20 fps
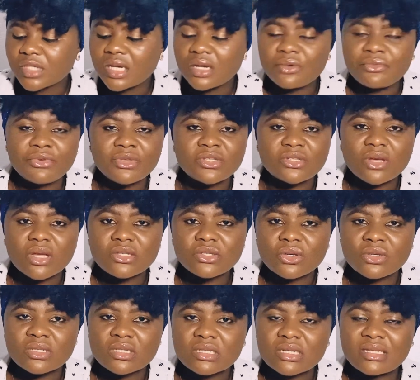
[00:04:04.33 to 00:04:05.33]
Results
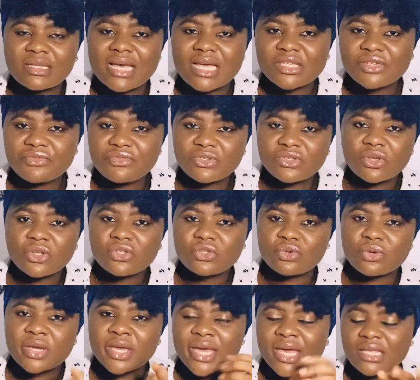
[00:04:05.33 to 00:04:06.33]
on skin: that's the results
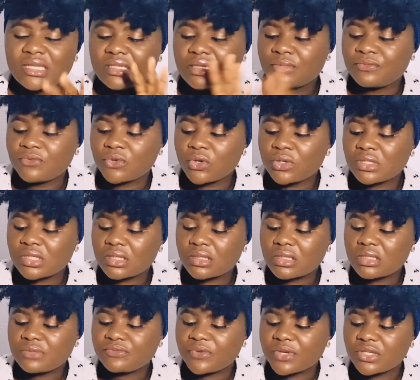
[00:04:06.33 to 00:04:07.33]
you get if you're using
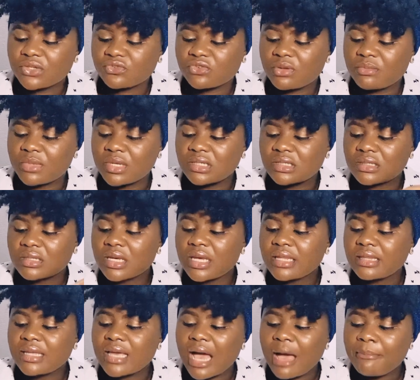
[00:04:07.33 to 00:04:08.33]
this face cream, is
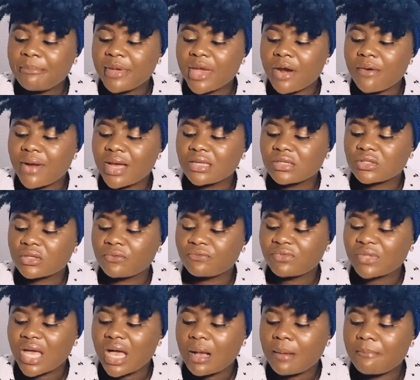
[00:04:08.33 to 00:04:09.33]
the appearance
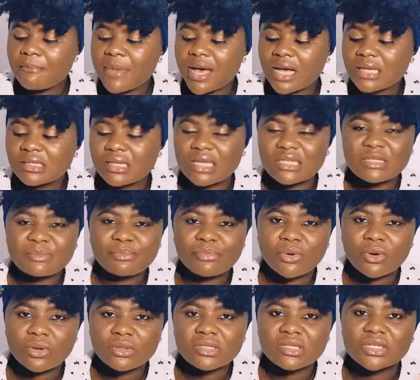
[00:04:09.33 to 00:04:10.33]
of dark marks and
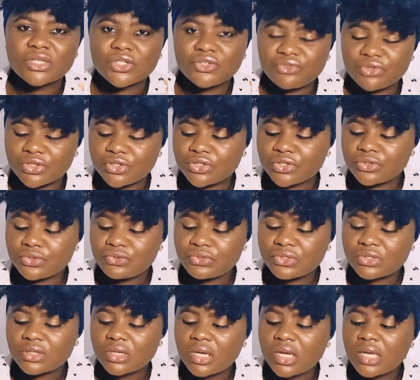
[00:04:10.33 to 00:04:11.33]
spots is
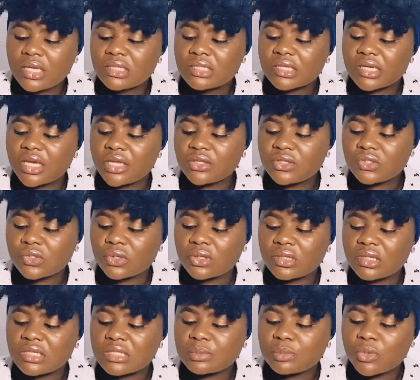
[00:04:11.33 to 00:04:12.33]
reduced, skin
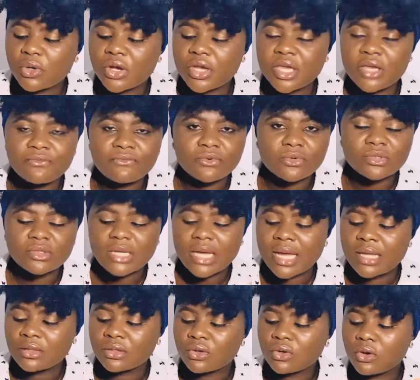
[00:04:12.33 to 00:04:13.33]
tone is more even
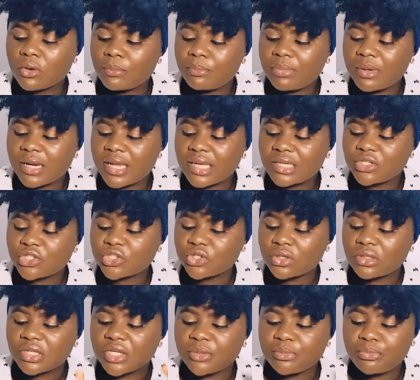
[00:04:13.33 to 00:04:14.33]
and
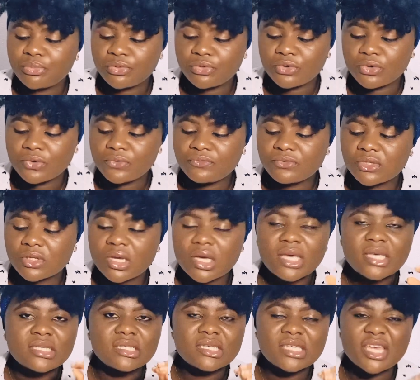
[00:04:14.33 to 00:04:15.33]
complexion improved,
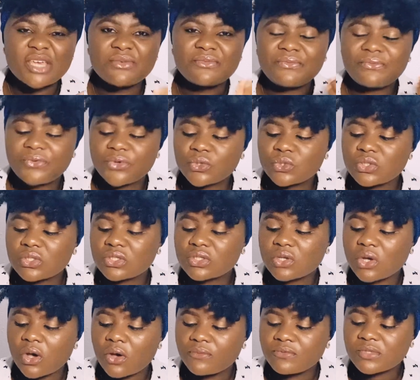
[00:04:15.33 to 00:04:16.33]
skin feels
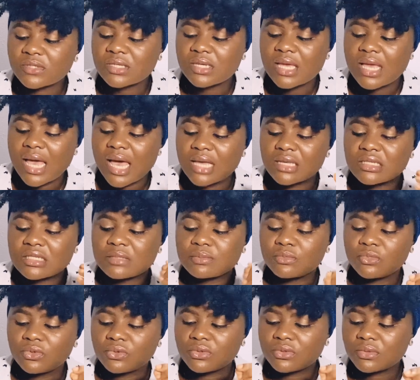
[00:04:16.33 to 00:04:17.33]
soft and
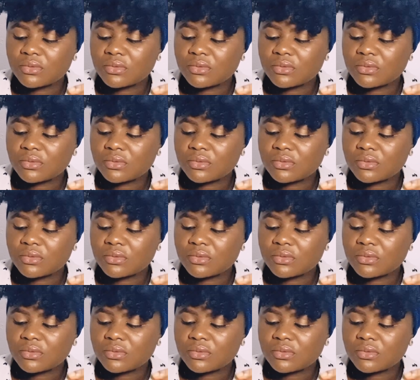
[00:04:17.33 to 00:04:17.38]
smooth,